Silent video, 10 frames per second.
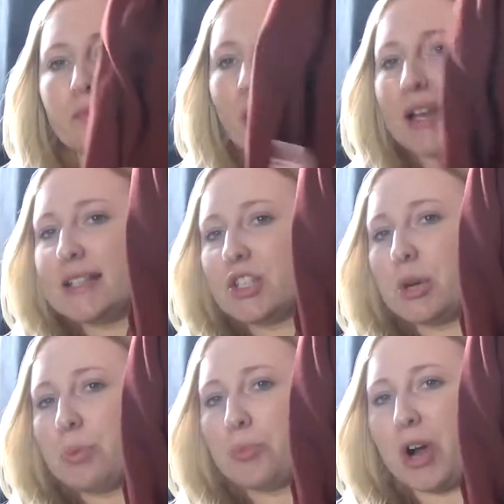it's
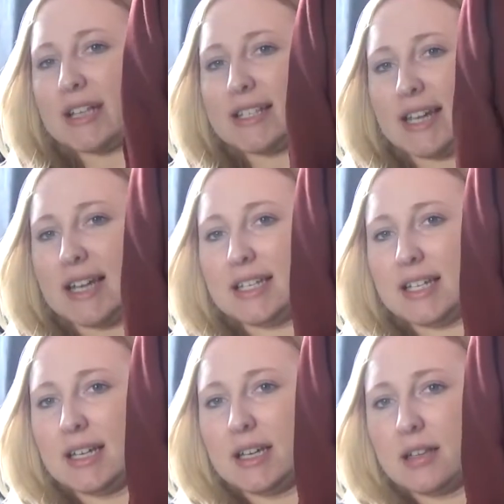double-breasted,
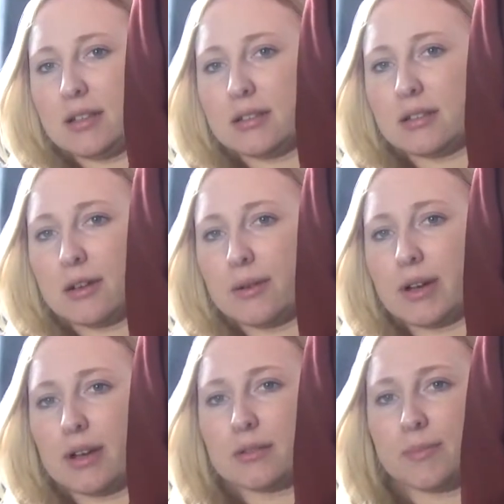so
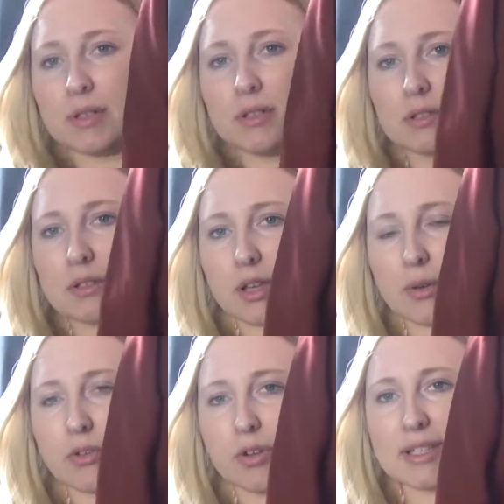it has buttons that
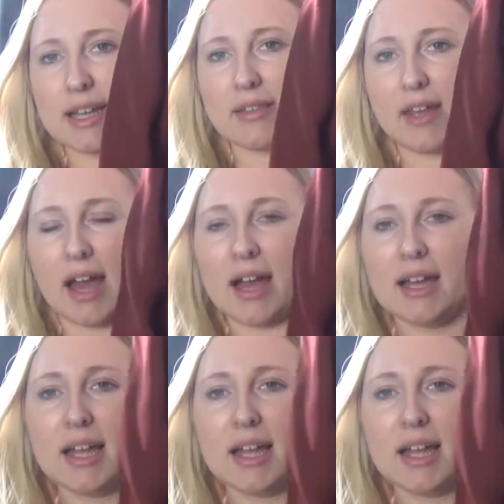go across like that.